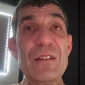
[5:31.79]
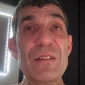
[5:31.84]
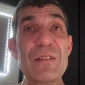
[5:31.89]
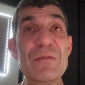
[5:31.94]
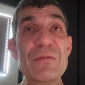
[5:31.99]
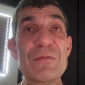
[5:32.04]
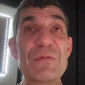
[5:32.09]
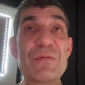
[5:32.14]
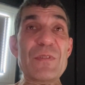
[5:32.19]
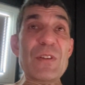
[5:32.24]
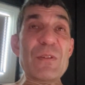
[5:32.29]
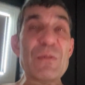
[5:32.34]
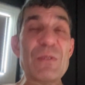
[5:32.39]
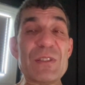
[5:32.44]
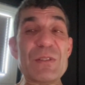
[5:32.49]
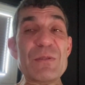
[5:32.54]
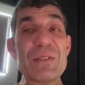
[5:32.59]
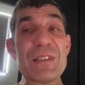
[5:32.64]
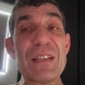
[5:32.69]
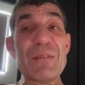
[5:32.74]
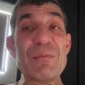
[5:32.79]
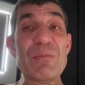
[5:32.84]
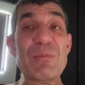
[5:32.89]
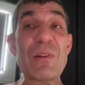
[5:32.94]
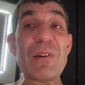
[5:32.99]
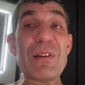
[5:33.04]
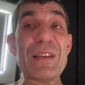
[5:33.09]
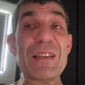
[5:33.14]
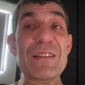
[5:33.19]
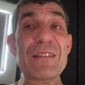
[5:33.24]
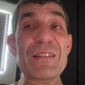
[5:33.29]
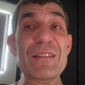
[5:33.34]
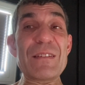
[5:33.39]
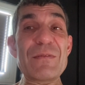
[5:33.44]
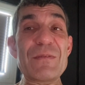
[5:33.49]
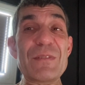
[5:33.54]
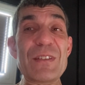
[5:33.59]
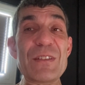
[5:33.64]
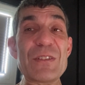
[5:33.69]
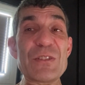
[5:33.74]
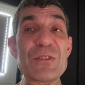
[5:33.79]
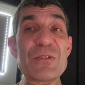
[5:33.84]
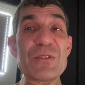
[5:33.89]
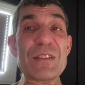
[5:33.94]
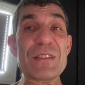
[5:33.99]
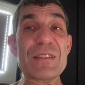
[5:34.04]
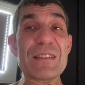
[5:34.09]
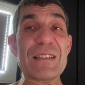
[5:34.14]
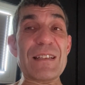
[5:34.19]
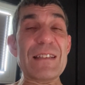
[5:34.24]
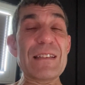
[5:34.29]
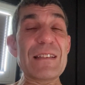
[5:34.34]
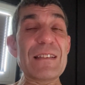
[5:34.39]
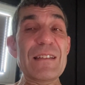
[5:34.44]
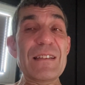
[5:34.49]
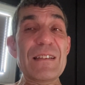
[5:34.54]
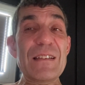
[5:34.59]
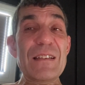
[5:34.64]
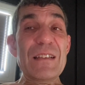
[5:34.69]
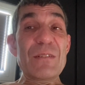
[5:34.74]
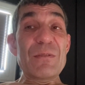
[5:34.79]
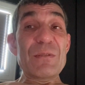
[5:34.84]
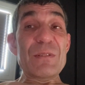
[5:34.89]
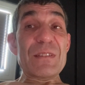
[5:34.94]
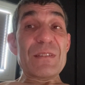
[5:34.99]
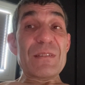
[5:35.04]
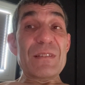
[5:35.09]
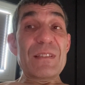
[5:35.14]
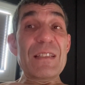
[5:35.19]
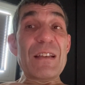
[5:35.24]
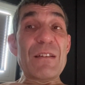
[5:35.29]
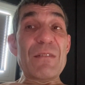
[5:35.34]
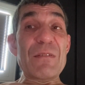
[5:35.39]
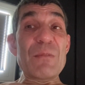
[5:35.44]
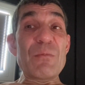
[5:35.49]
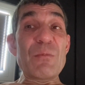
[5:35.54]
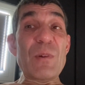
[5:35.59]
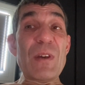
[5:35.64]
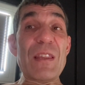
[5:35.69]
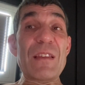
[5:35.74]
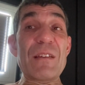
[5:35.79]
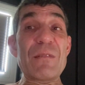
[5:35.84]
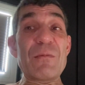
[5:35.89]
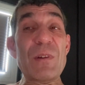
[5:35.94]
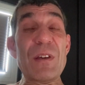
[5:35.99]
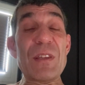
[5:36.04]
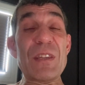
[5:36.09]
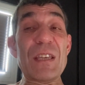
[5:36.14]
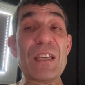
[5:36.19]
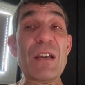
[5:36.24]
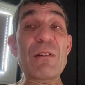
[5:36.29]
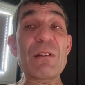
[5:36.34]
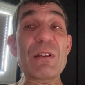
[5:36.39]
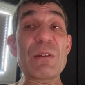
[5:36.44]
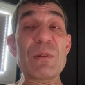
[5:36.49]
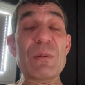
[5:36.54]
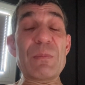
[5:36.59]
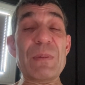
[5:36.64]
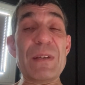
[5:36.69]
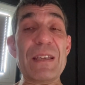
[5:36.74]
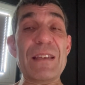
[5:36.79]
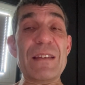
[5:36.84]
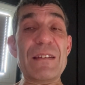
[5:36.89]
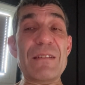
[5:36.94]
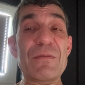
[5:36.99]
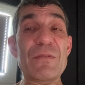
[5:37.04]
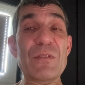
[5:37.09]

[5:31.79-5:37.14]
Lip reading: view, because she was kind of blocking the instructor, who was, you know, where the goalie would be in a